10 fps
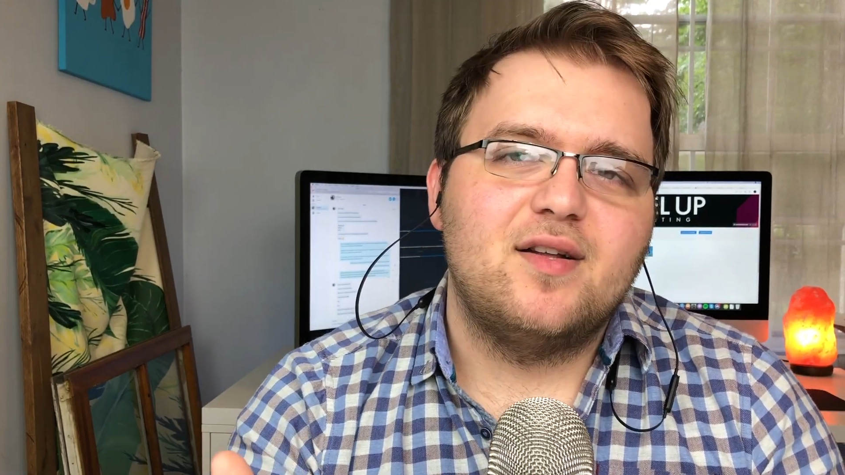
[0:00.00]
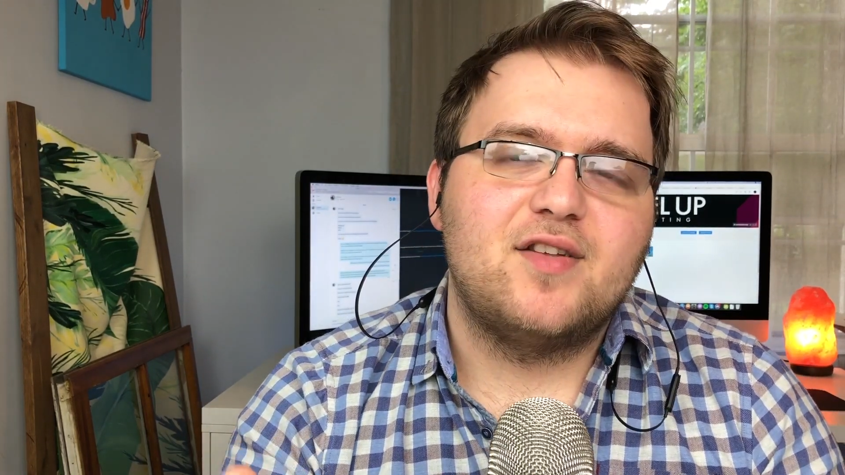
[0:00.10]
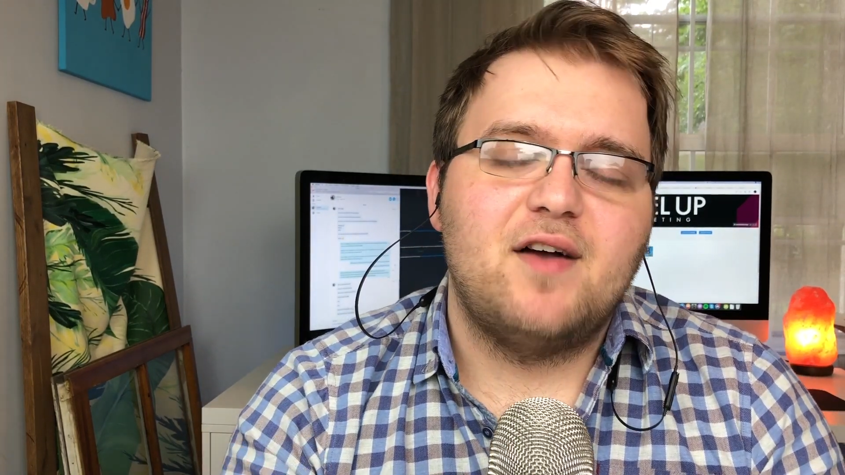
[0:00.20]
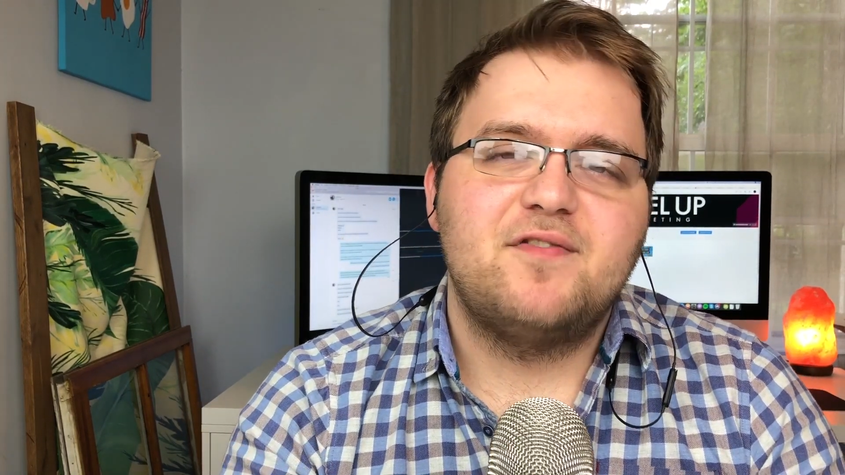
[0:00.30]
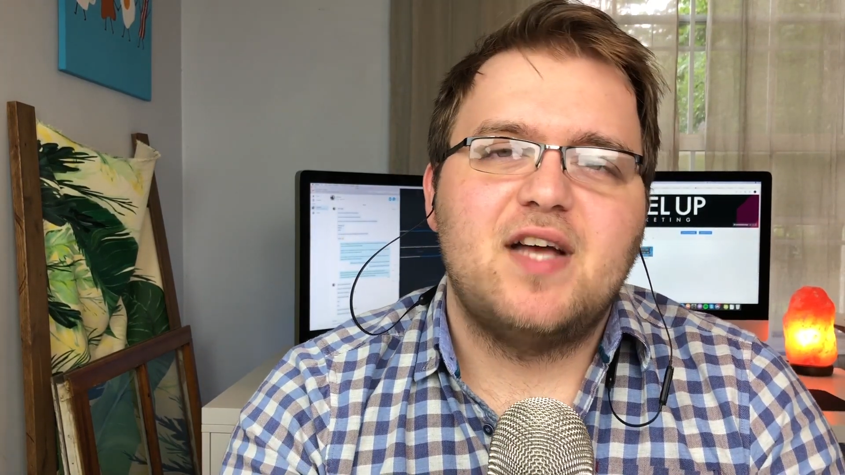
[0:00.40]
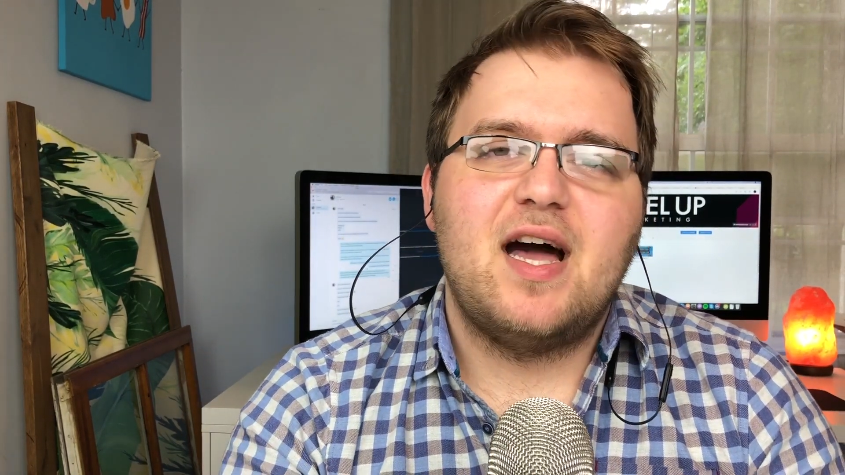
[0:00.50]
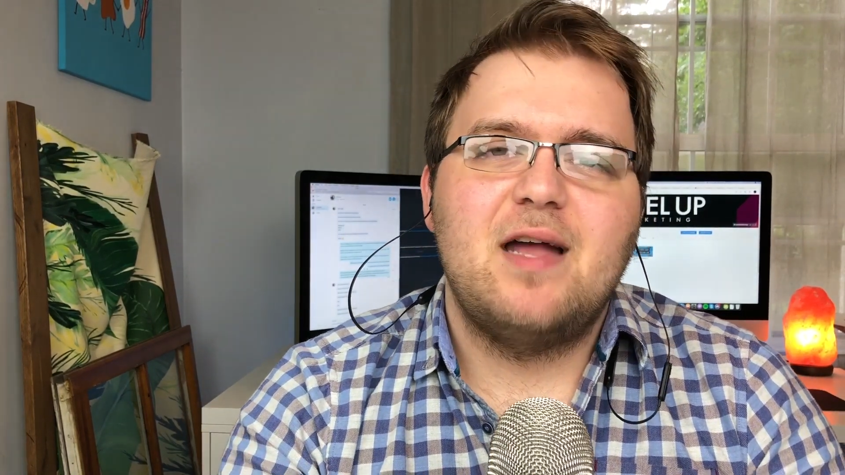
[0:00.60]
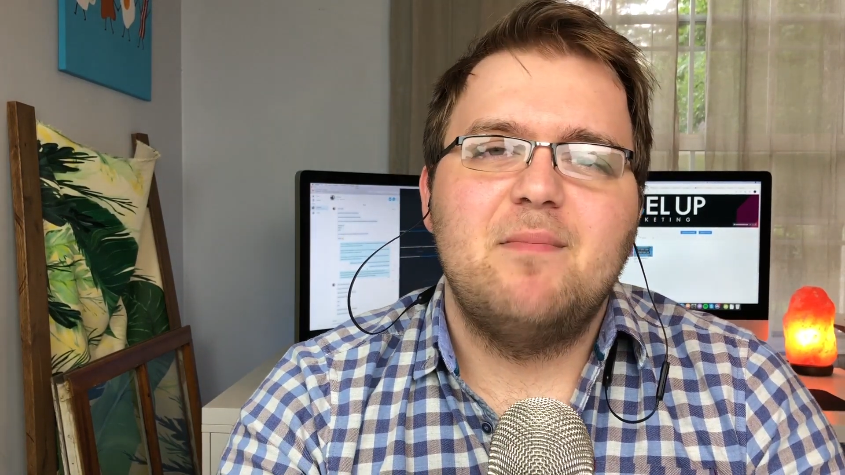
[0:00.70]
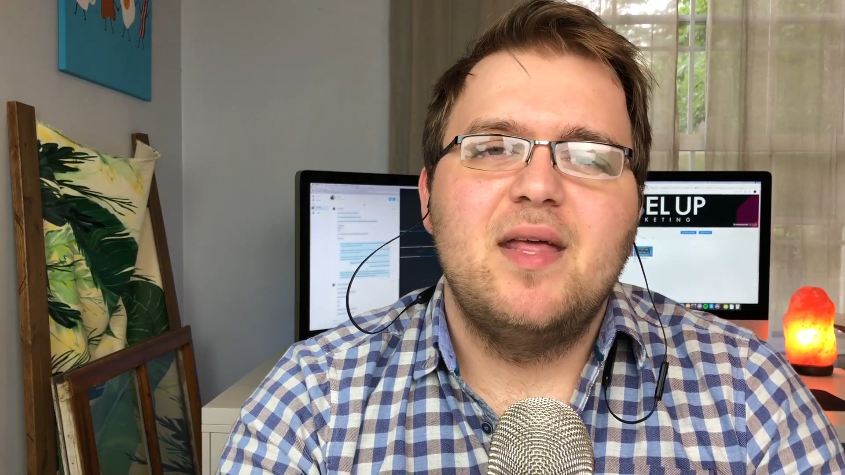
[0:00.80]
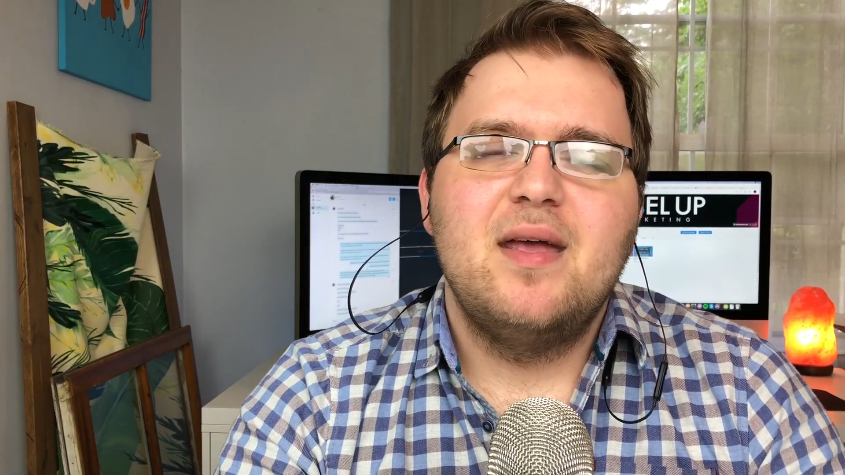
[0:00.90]
tough
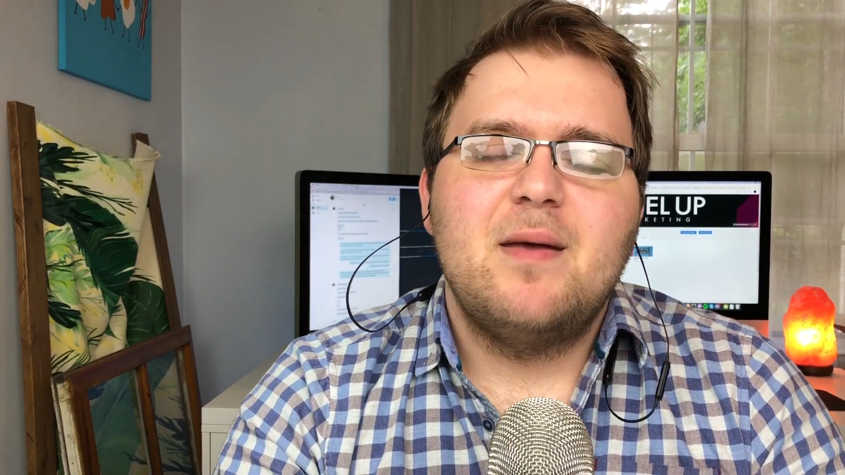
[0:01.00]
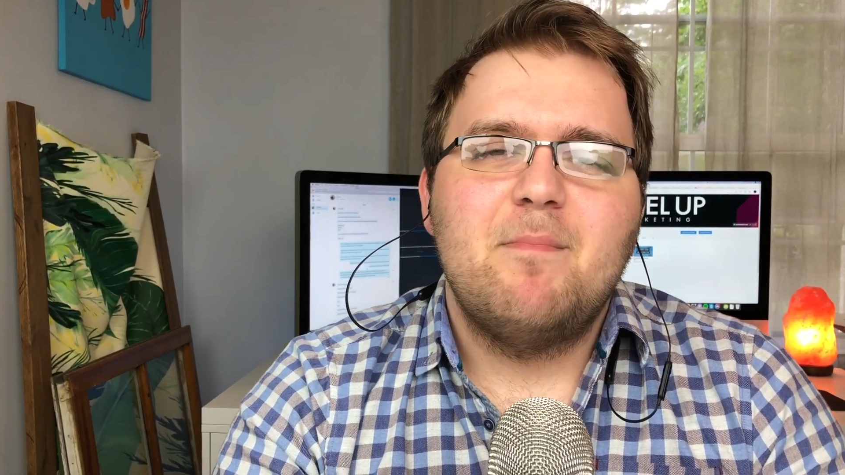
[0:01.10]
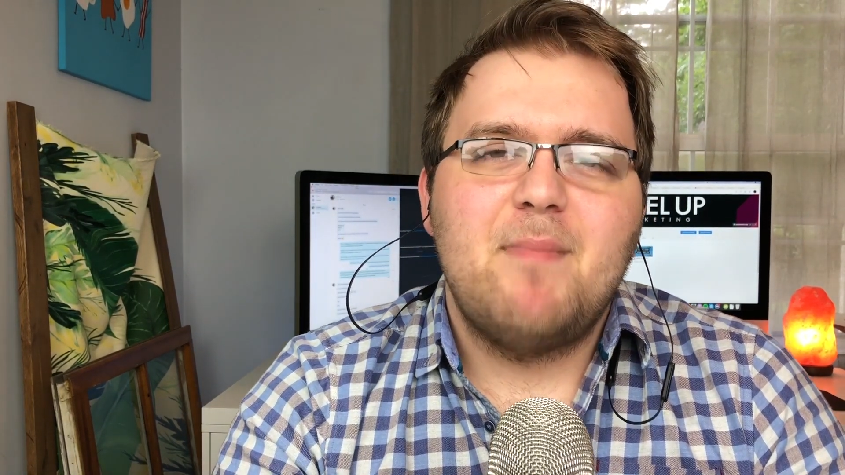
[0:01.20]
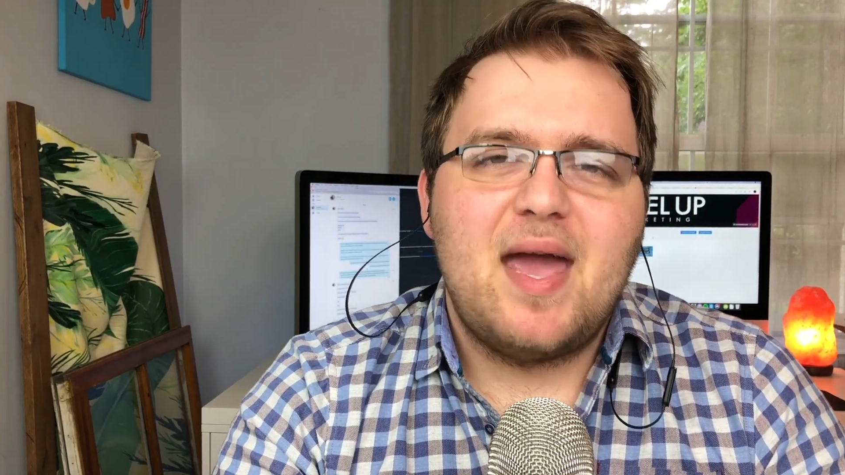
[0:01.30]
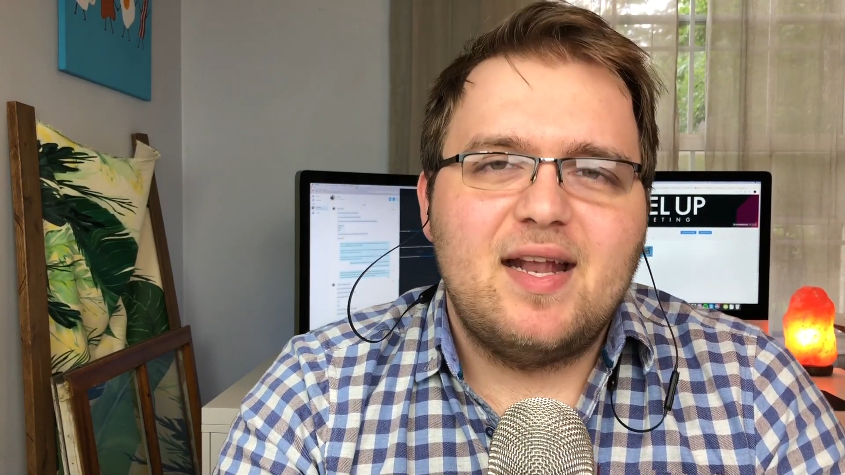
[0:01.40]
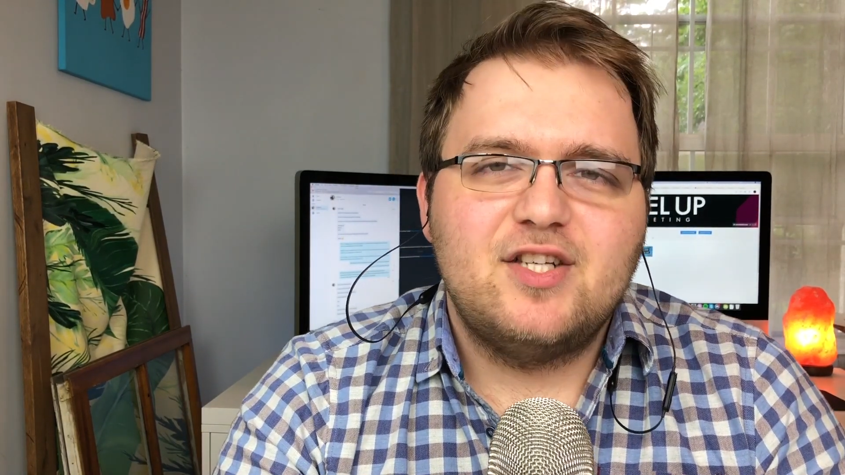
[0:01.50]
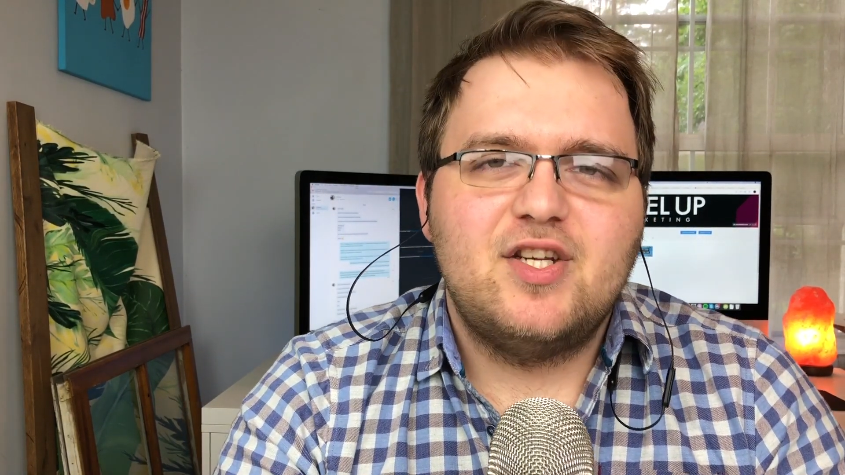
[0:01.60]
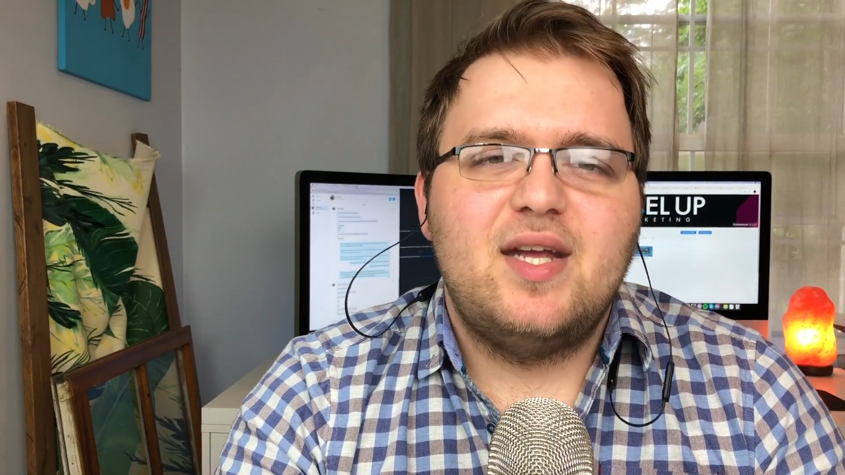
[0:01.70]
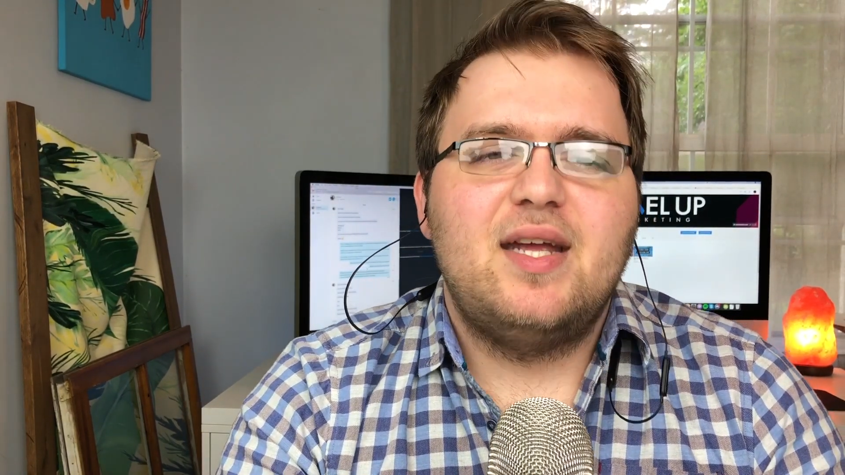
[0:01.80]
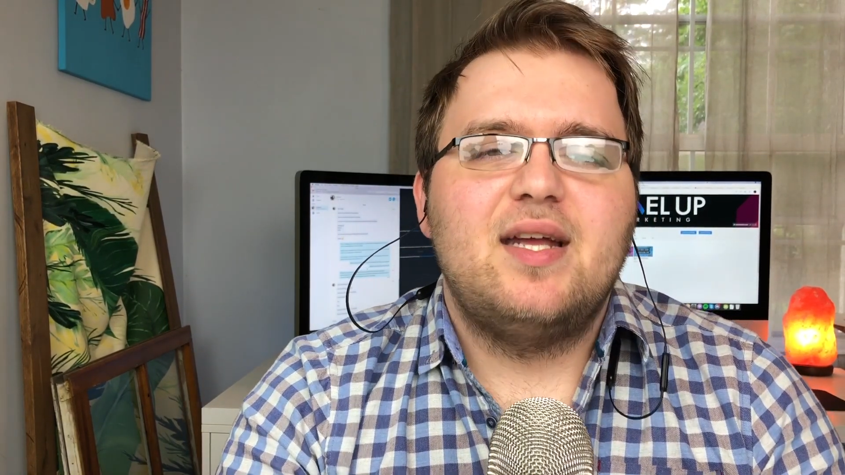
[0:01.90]
time
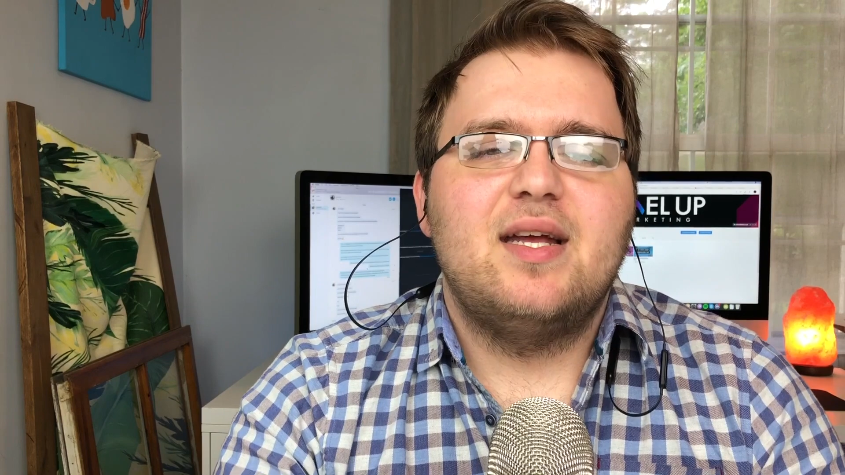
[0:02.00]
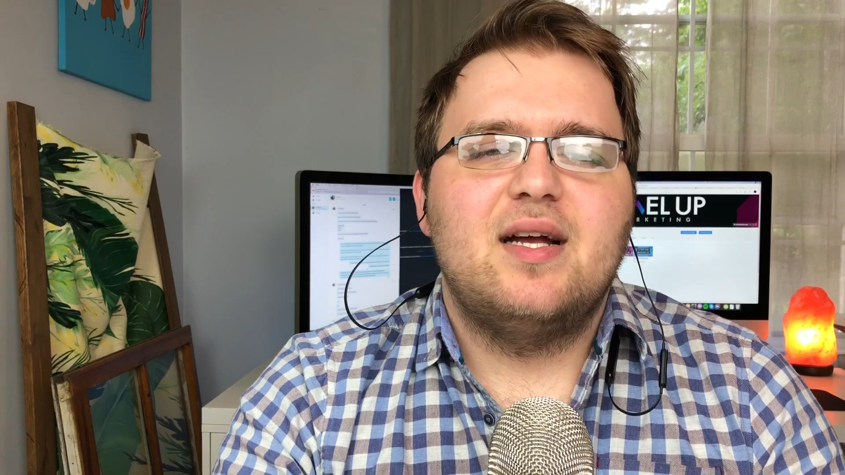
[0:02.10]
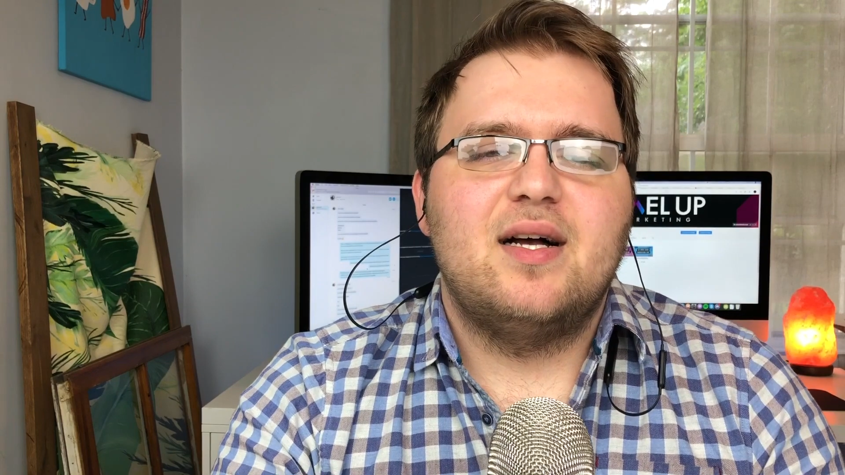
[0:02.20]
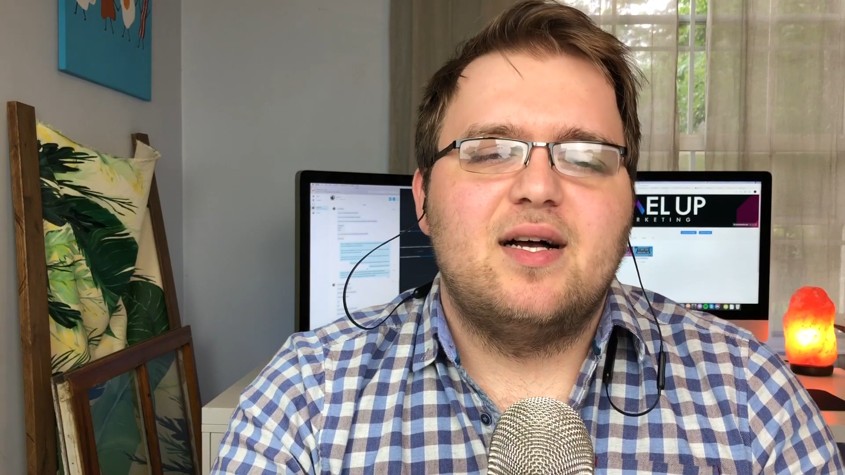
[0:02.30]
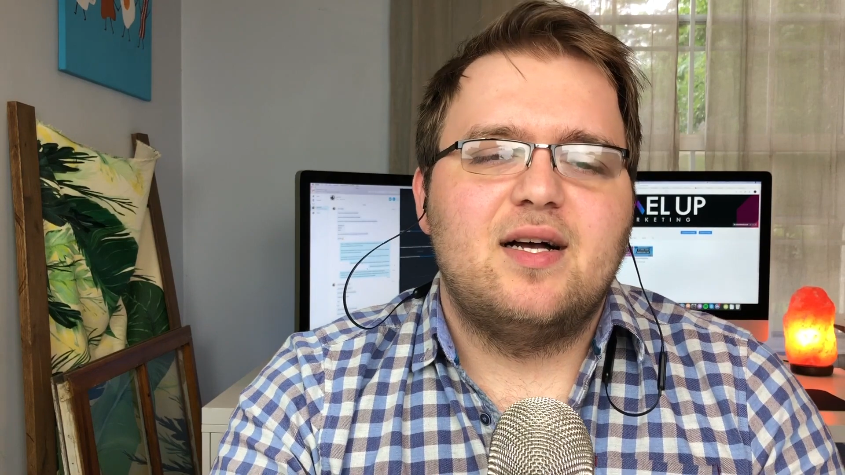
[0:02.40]
managing